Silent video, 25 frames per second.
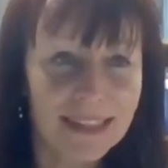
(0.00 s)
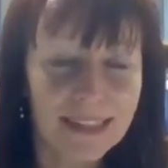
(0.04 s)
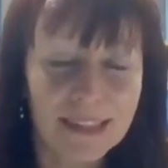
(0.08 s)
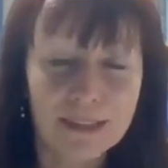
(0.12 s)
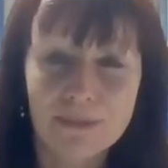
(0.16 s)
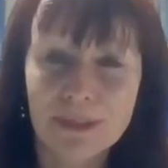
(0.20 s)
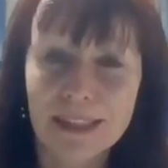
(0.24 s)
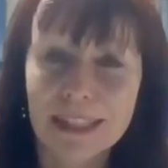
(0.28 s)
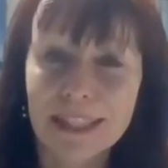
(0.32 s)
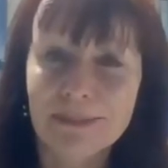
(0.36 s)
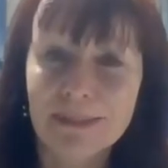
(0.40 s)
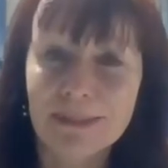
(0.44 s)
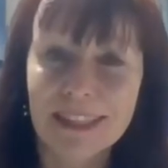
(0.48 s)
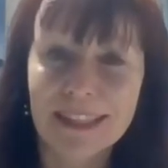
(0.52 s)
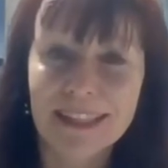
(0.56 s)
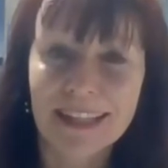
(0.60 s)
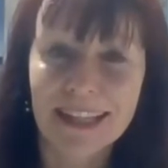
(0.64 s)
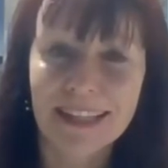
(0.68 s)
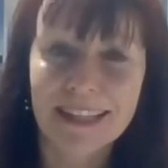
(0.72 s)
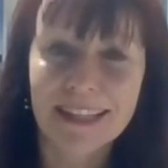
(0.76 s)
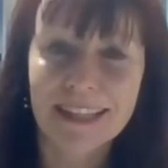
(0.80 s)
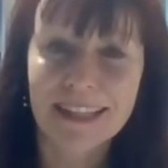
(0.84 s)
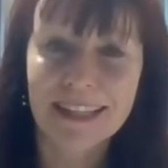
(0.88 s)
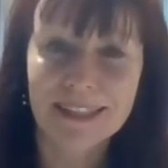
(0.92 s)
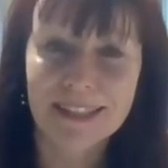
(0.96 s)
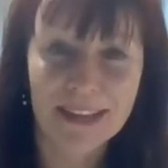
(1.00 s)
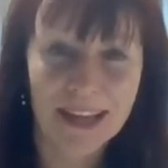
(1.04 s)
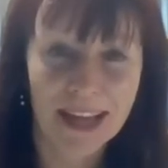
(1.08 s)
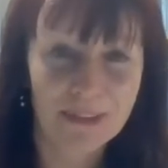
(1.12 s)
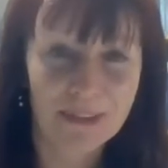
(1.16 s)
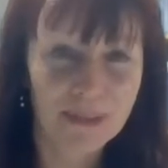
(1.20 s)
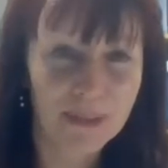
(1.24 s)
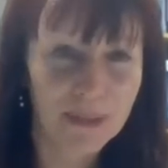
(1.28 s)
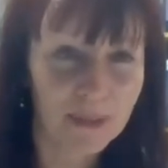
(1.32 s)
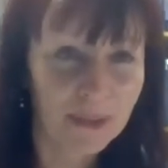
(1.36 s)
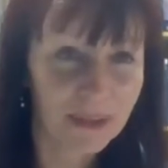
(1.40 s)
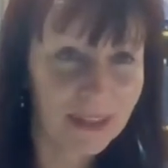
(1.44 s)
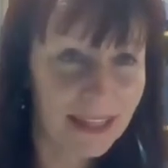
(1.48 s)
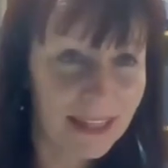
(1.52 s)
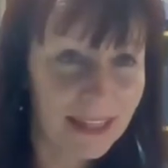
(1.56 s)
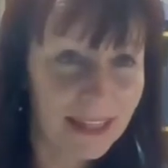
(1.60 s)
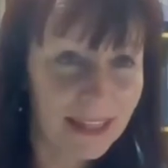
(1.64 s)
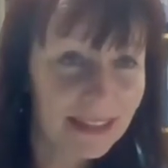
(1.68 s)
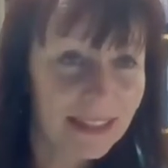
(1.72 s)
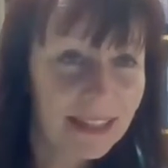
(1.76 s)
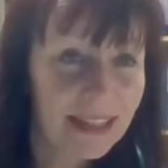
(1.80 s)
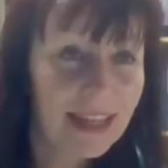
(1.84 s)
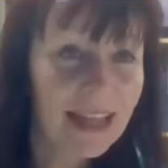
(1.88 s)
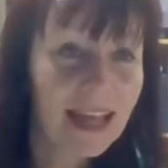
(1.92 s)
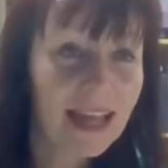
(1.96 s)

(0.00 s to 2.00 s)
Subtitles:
It's really, really nice to have you all here.